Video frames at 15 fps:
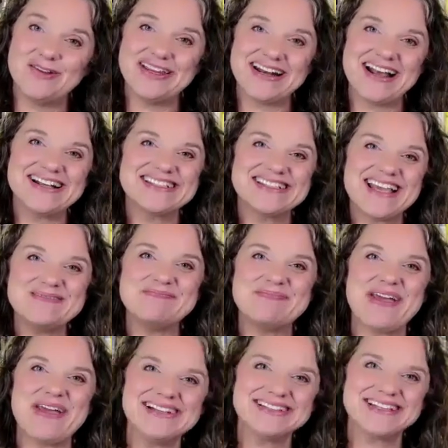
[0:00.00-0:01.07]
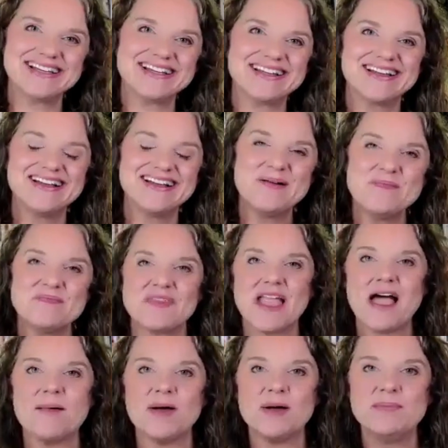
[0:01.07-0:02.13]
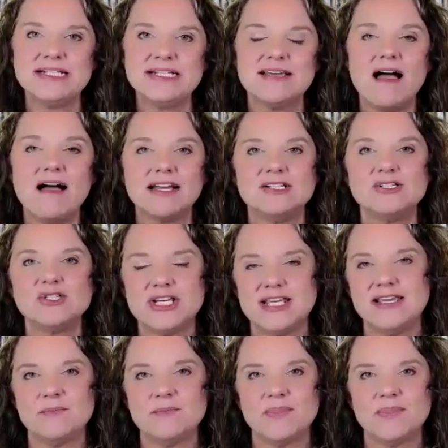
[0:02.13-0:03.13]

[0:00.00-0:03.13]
And I say basic a bit tongue-in-cheek